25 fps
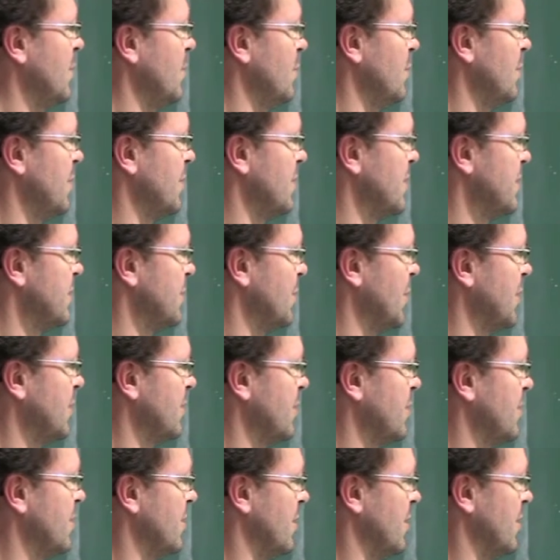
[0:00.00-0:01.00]
with this
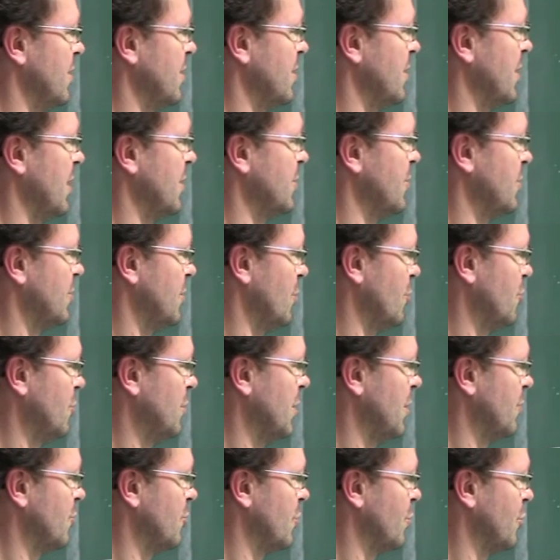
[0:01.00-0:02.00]
method, I don't know
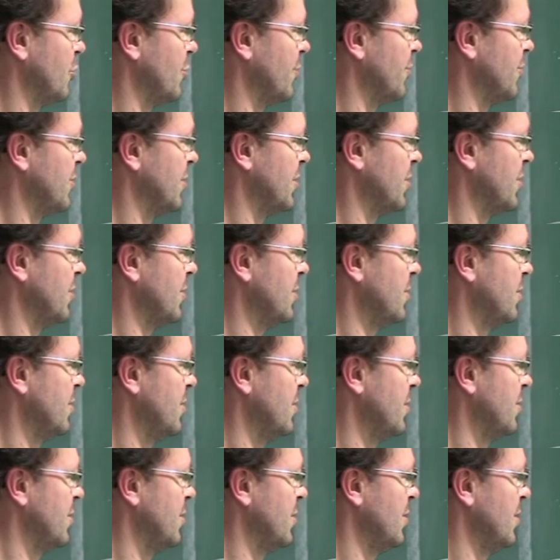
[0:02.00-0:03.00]
how to prove the
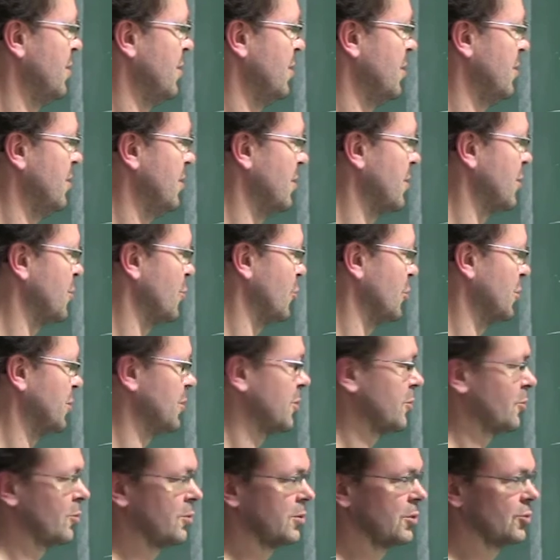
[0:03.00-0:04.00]

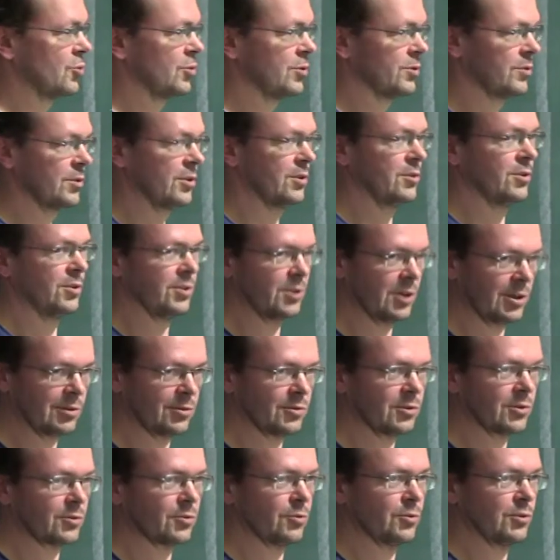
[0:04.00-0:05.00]
equality condition, the
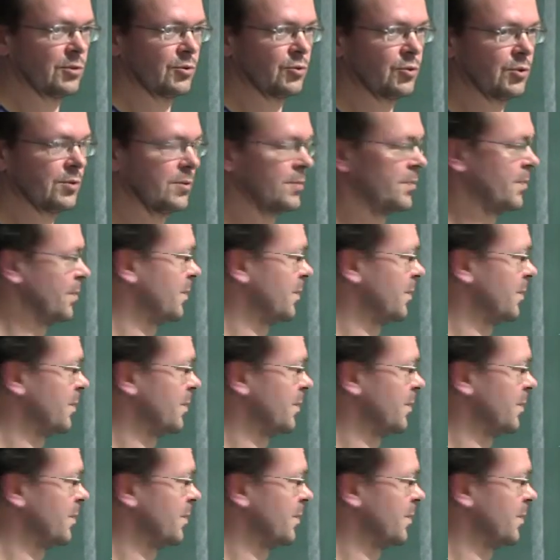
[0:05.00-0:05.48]
linearity condition.